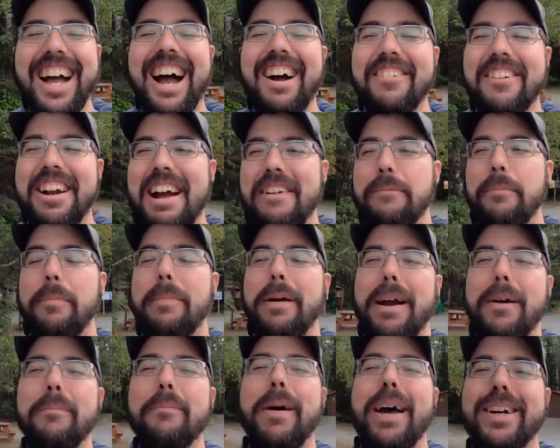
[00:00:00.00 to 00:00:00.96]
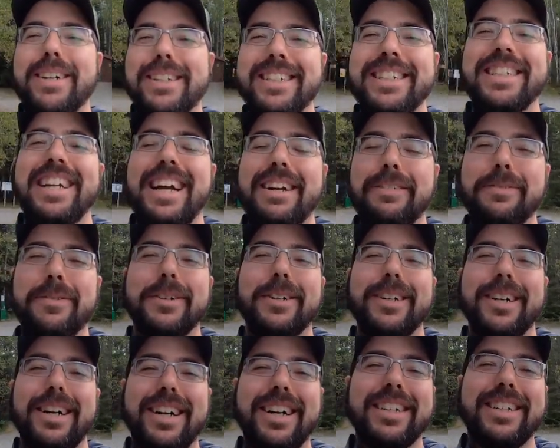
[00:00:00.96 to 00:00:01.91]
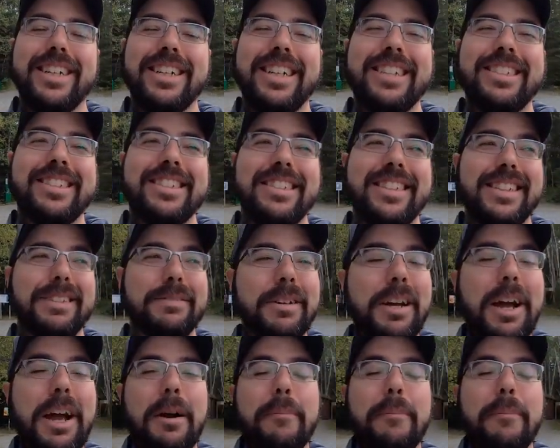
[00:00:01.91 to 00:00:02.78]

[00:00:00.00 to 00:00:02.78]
I'm gonna have to prepare better tonight for a good night's sleep.